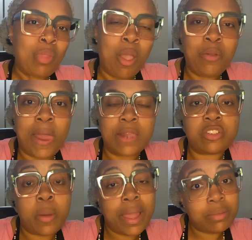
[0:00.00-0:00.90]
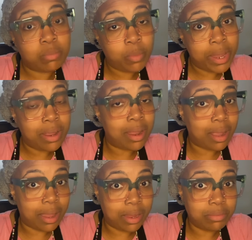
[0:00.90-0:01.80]
Okay. So I went and
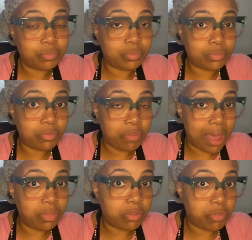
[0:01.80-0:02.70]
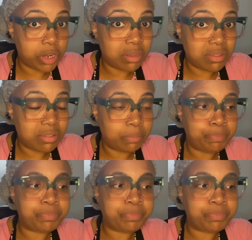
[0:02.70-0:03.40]
I found the verse